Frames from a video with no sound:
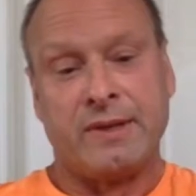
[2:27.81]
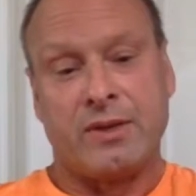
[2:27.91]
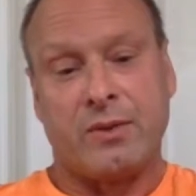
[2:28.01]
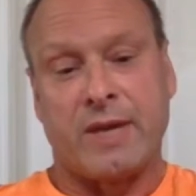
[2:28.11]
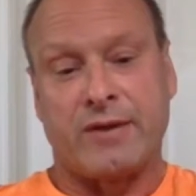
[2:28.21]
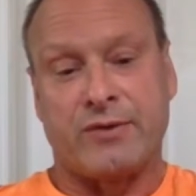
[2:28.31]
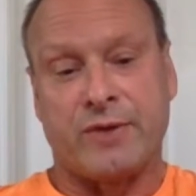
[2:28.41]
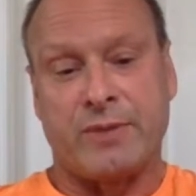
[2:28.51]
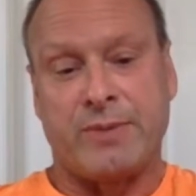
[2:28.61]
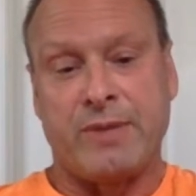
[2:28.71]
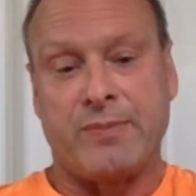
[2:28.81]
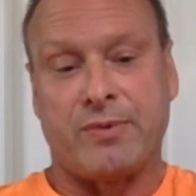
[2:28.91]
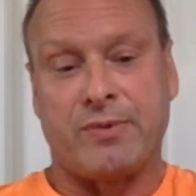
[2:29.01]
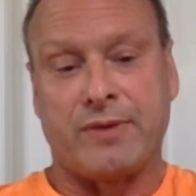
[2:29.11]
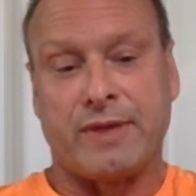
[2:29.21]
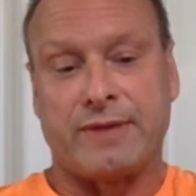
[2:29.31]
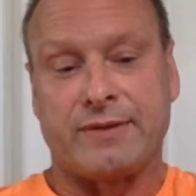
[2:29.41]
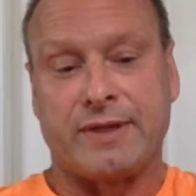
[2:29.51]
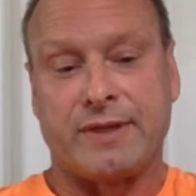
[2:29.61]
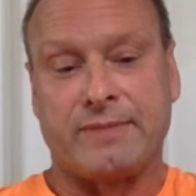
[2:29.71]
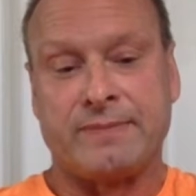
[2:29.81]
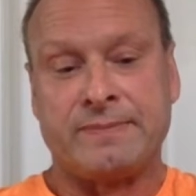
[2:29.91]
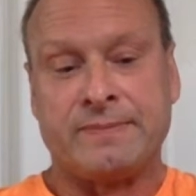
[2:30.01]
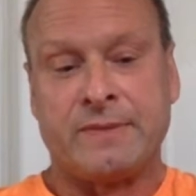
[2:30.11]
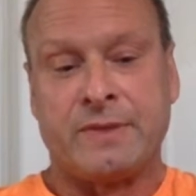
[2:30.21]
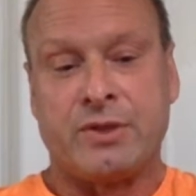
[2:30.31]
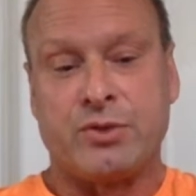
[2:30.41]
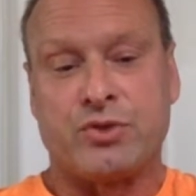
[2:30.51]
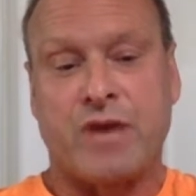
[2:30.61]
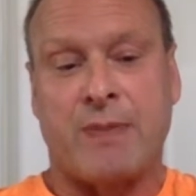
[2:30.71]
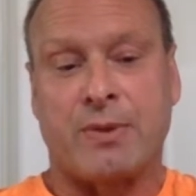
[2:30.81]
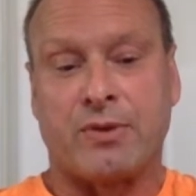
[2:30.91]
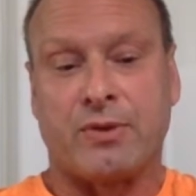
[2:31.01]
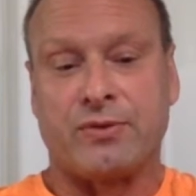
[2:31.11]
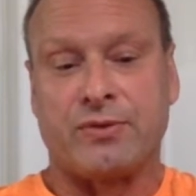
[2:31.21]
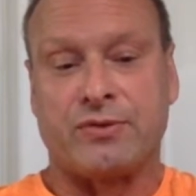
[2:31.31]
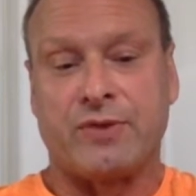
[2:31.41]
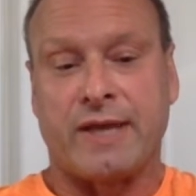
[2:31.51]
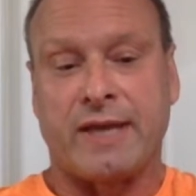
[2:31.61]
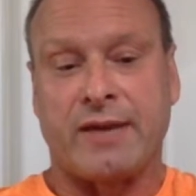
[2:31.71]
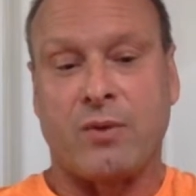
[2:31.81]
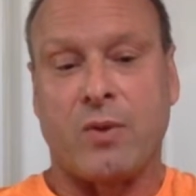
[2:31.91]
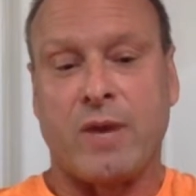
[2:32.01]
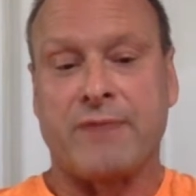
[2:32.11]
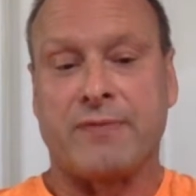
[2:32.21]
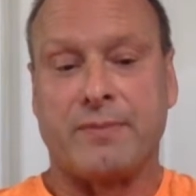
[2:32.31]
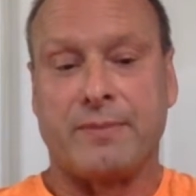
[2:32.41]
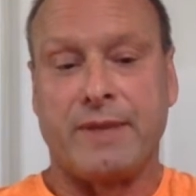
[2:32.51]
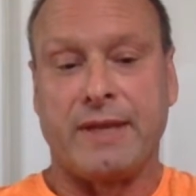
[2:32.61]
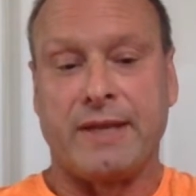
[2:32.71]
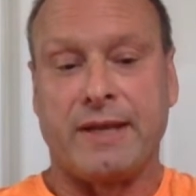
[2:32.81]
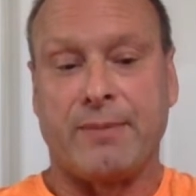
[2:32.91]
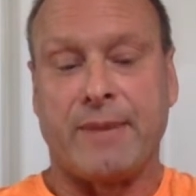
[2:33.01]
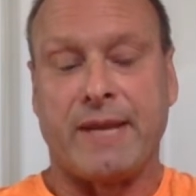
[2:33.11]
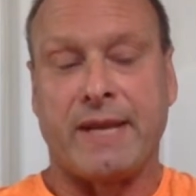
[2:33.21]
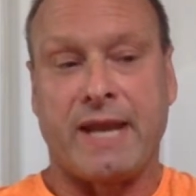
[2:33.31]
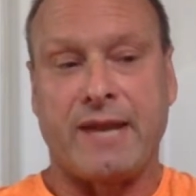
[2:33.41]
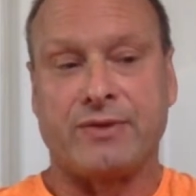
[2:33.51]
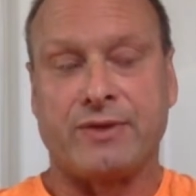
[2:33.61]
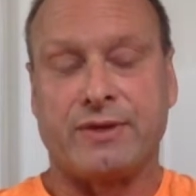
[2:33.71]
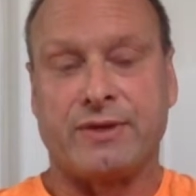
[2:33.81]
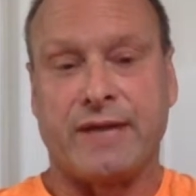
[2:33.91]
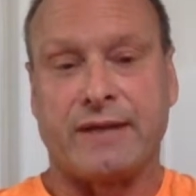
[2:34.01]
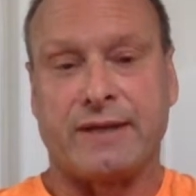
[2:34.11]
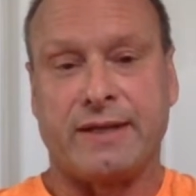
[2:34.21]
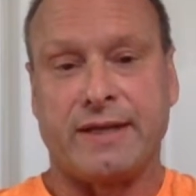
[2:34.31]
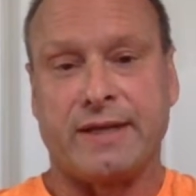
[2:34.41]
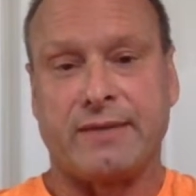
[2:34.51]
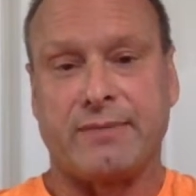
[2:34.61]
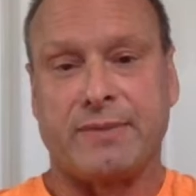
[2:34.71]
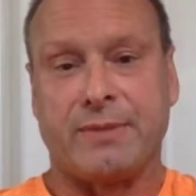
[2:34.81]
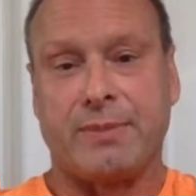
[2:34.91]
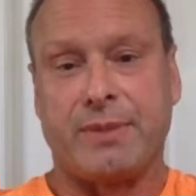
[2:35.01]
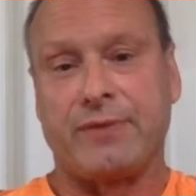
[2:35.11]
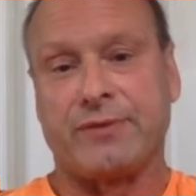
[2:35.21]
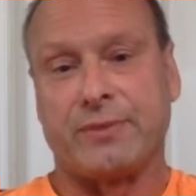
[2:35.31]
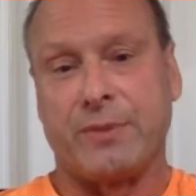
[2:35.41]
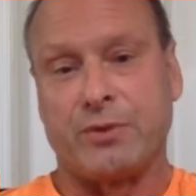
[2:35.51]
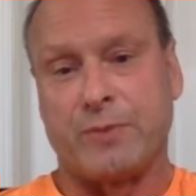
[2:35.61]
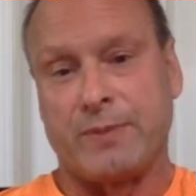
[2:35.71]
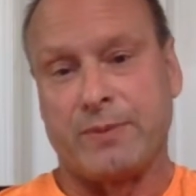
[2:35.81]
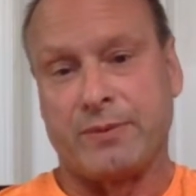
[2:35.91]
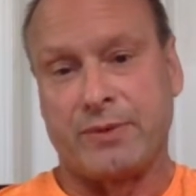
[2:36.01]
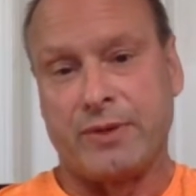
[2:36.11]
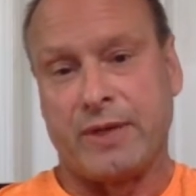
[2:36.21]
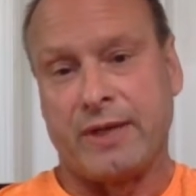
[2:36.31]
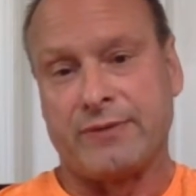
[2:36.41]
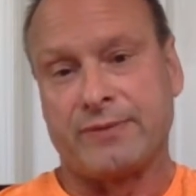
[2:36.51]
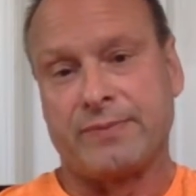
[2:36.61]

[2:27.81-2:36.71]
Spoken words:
the way I treat people that use topicals and try to get away from the medication and taking the pills that most people utilize.